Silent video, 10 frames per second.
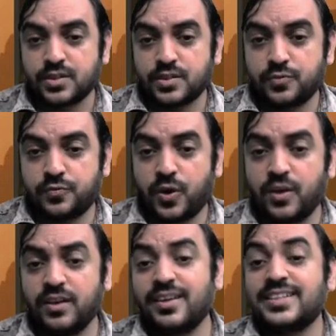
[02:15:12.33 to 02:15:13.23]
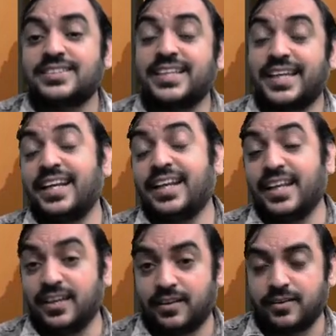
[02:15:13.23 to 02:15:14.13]
for second
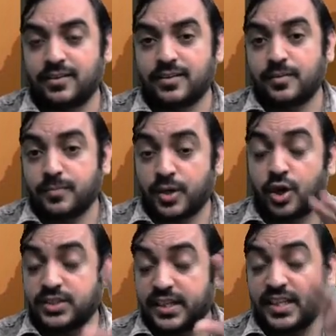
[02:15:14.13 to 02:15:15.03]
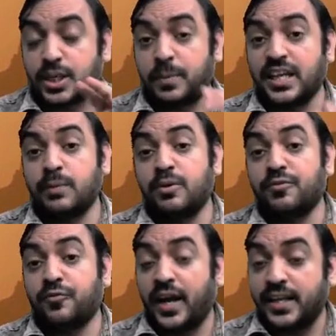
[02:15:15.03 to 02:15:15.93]
year because it is applicable
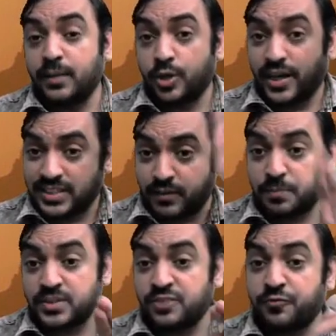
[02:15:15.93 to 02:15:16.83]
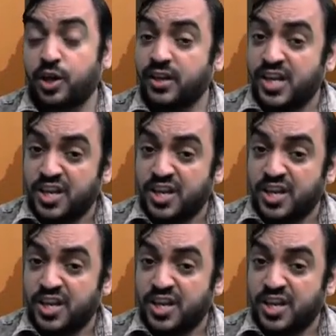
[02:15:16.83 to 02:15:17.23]
YTM you get 7% for